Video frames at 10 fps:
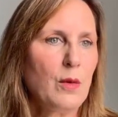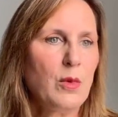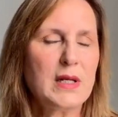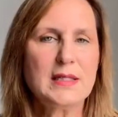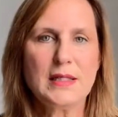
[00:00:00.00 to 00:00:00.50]

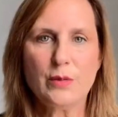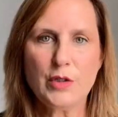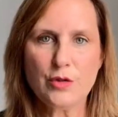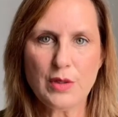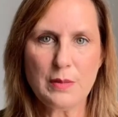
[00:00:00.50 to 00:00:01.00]
what is it that we
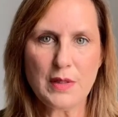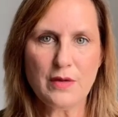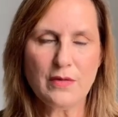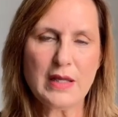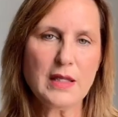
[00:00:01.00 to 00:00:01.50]
dream
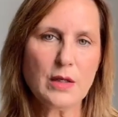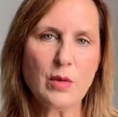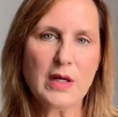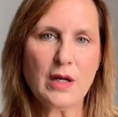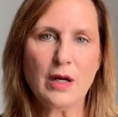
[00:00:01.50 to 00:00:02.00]
of? I think
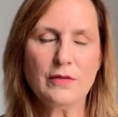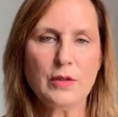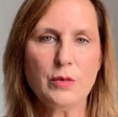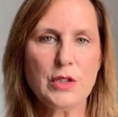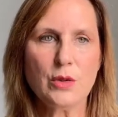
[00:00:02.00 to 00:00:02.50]
quite
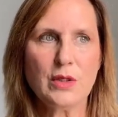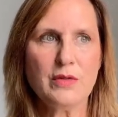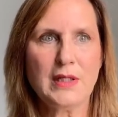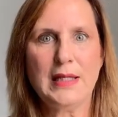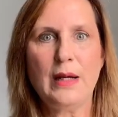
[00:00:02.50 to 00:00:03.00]
often we don't
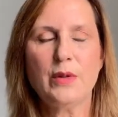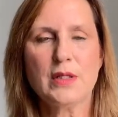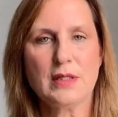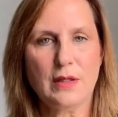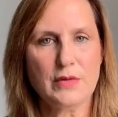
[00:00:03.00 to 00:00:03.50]
even allow
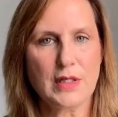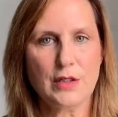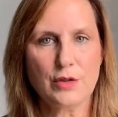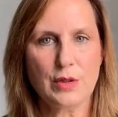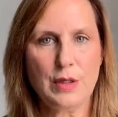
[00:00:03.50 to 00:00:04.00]
ourselves
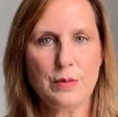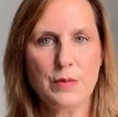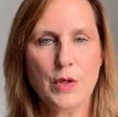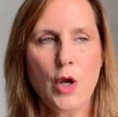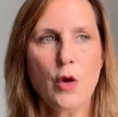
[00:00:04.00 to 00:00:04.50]
that dream.
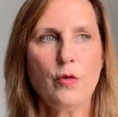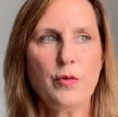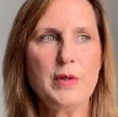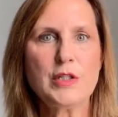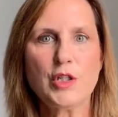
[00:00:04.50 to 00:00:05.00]
We've
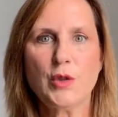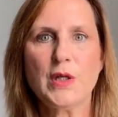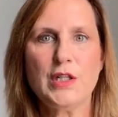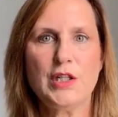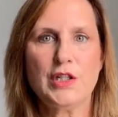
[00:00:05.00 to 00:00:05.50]
been so
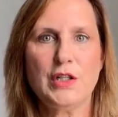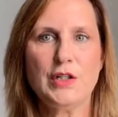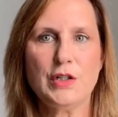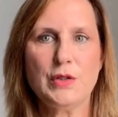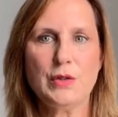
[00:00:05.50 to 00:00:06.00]
conditioned
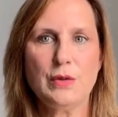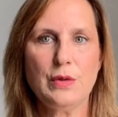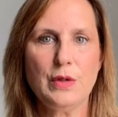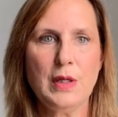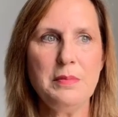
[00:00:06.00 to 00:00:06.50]
to
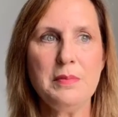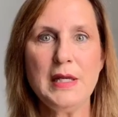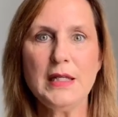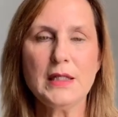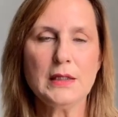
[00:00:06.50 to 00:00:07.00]

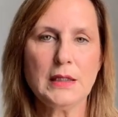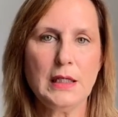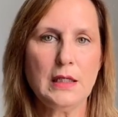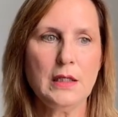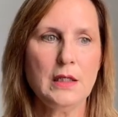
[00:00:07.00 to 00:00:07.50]

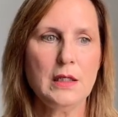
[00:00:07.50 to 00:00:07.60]
immediately